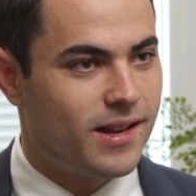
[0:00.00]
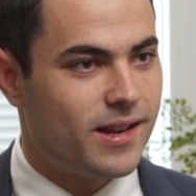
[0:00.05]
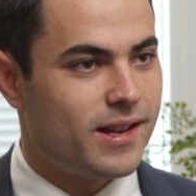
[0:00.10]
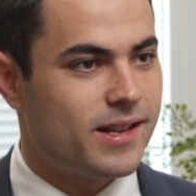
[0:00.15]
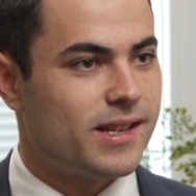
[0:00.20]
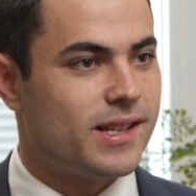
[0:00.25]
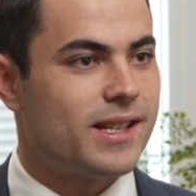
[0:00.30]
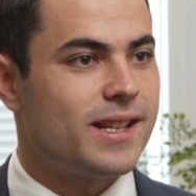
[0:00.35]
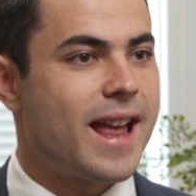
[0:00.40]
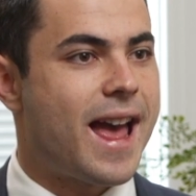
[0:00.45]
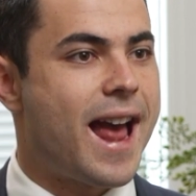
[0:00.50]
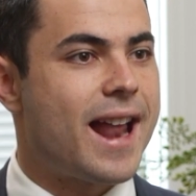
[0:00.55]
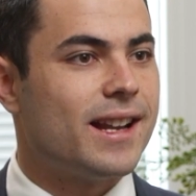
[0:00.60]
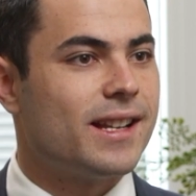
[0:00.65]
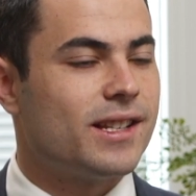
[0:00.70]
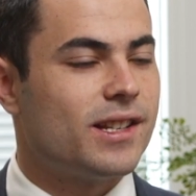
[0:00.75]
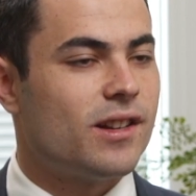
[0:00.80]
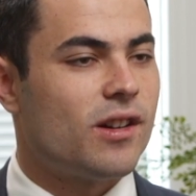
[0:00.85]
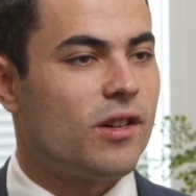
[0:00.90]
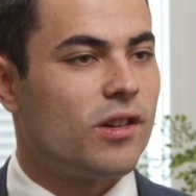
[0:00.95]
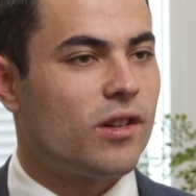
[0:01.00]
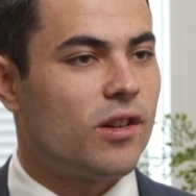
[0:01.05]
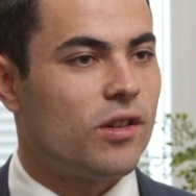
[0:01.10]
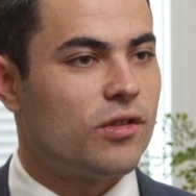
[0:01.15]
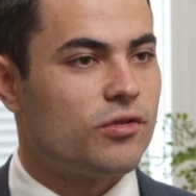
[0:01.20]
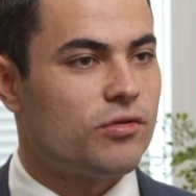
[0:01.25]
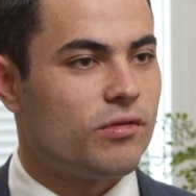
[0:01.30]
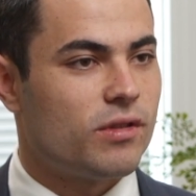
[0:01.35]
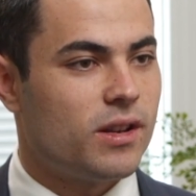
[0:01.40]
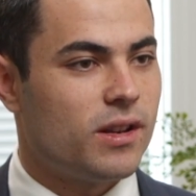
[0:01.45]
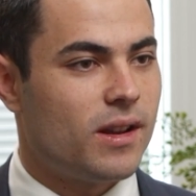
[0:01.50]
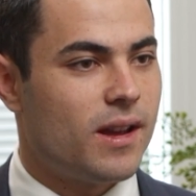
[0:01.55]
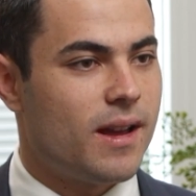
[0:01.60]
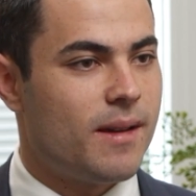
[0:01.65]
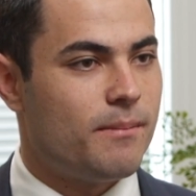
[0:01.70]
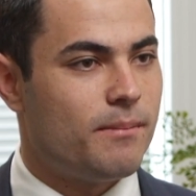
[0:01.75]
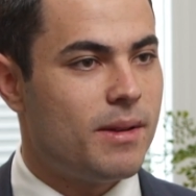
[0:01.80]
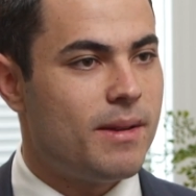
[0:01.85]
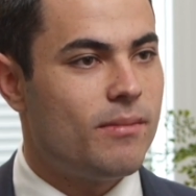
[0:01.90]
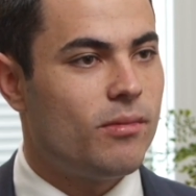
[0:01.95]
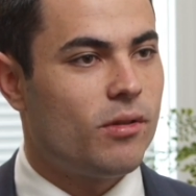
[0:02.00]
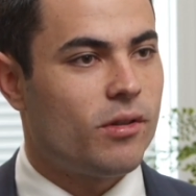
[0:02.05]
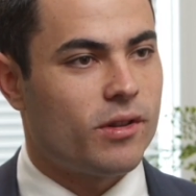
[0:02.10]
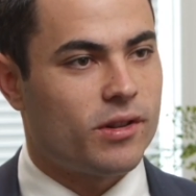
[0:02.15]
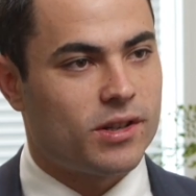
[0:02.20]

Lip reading: in status in our country, and people are